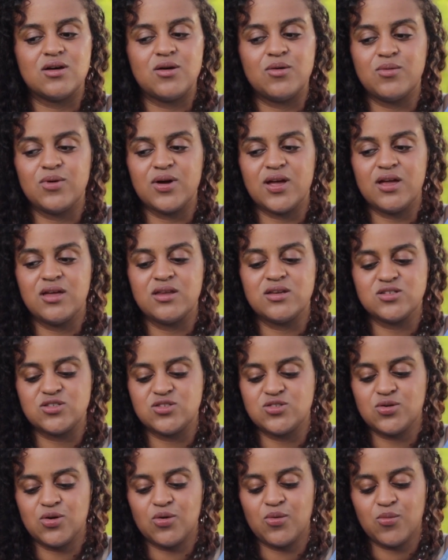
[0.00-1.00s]
a way that
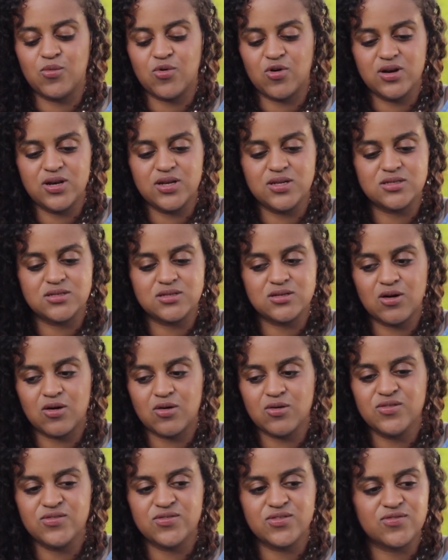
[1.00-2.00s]
you don't want it to
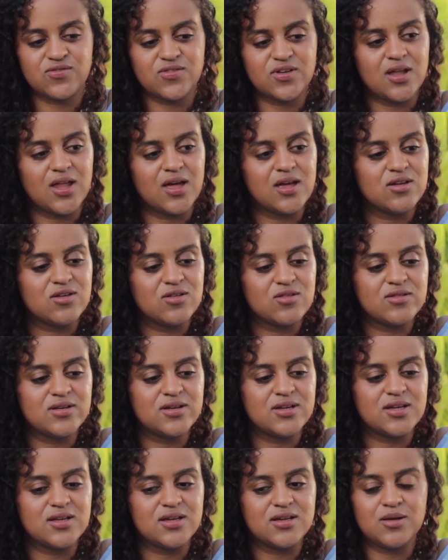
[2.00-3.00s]
go, if you feel like you